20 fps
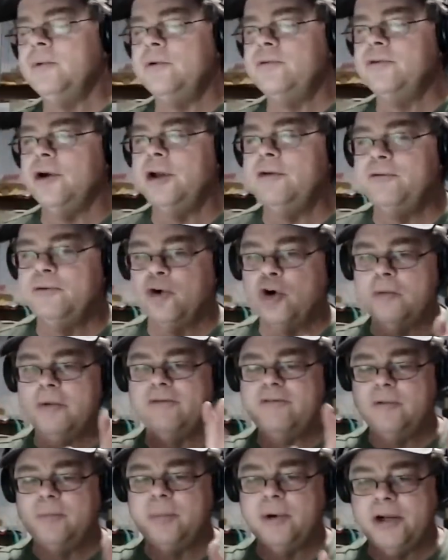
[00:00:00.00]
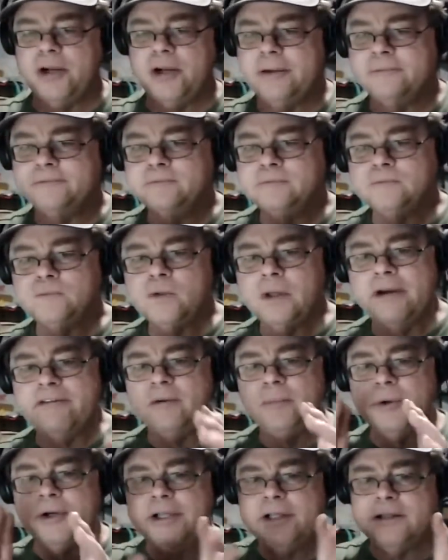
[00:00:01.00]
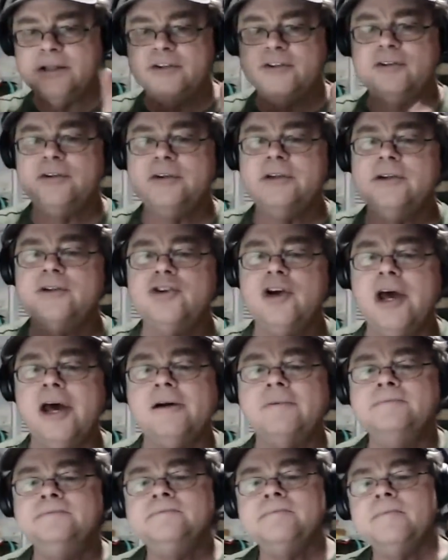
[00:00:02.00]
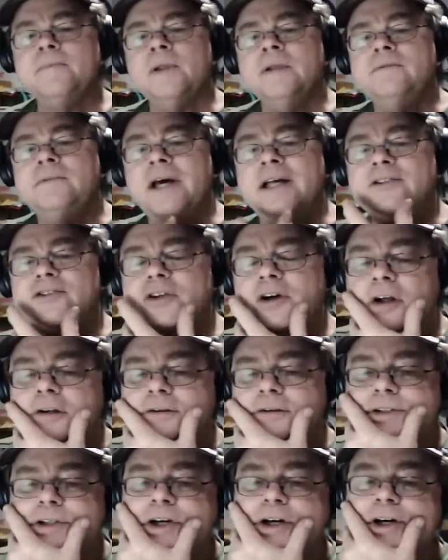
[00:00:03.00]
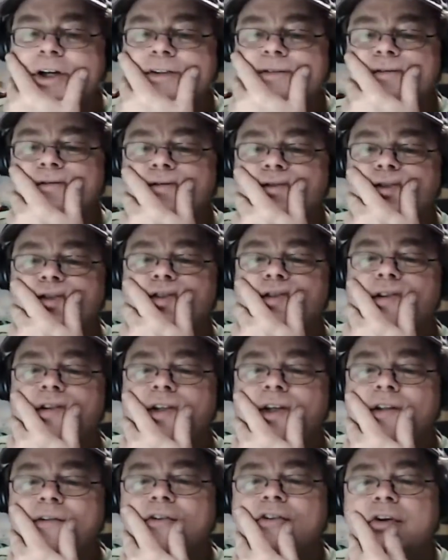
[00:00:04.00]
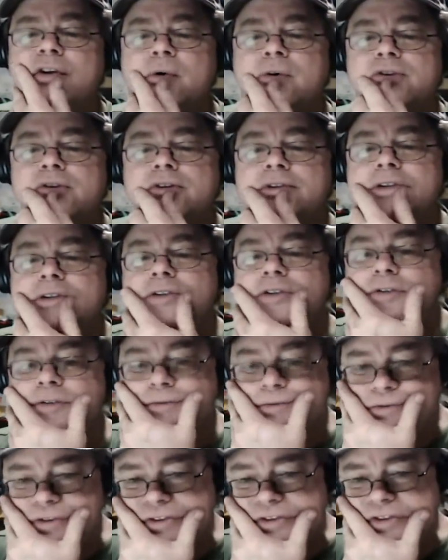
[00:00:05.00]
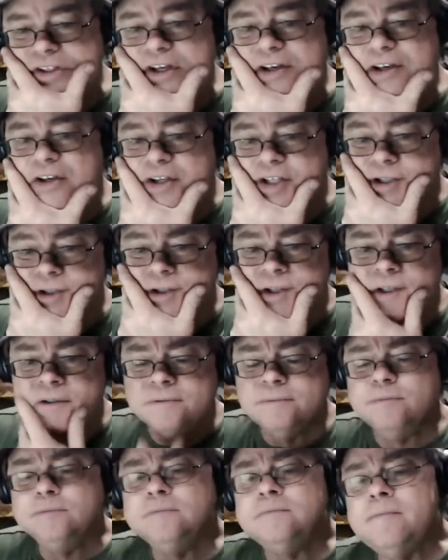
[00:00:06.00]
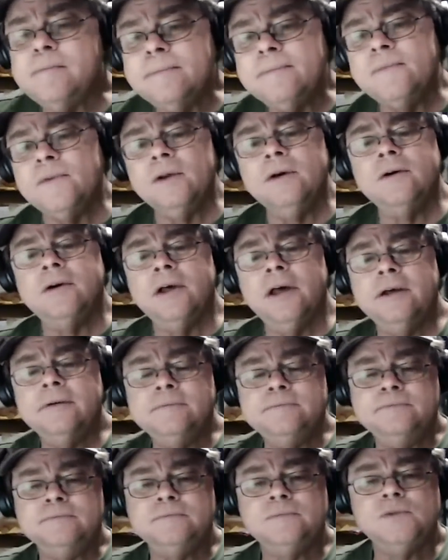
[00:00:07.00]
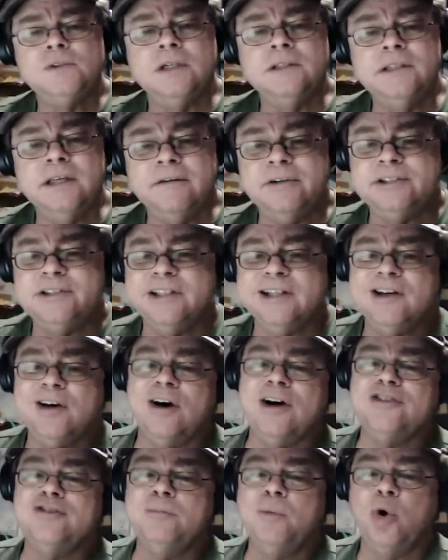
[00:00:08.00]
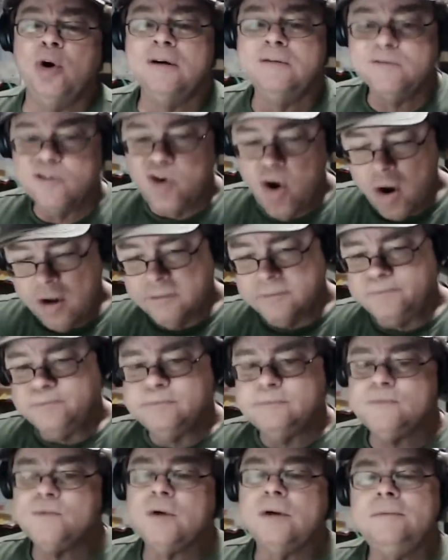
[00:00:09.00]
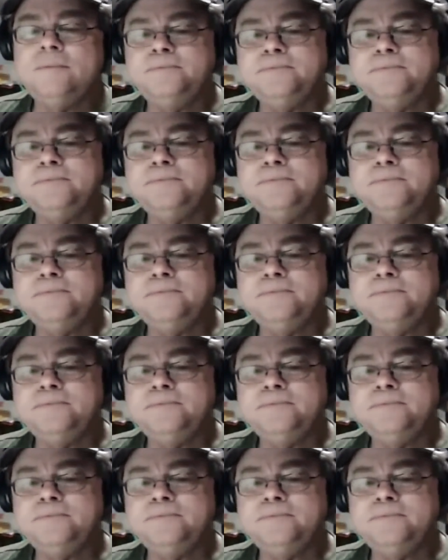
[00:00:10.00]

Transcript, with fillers: to re- inform everybody, everybody listening in the chat. That's called guns in socialist society. Okay, because everything costs more. Yeah,